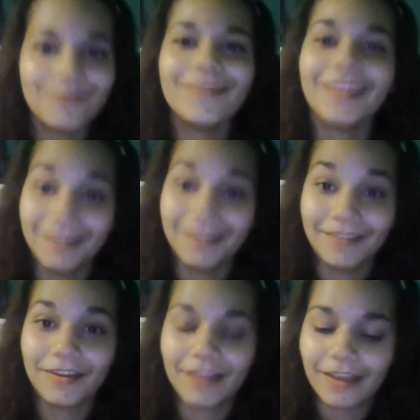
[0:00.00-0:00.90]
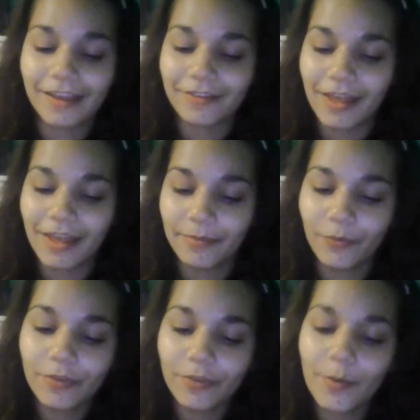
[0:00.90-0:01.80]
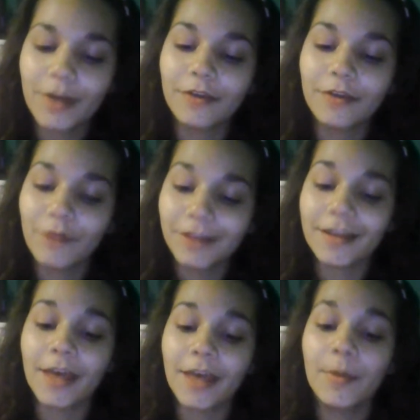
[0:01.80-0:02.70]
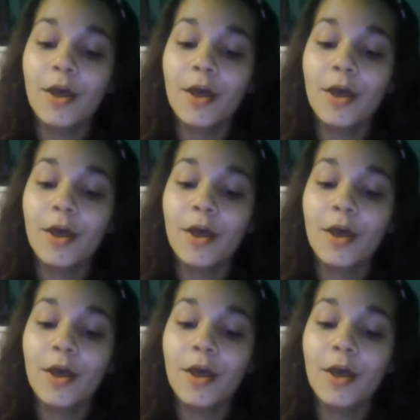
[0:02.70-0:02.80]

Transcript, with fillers: It's gonna take time. Once upon a cruddy time,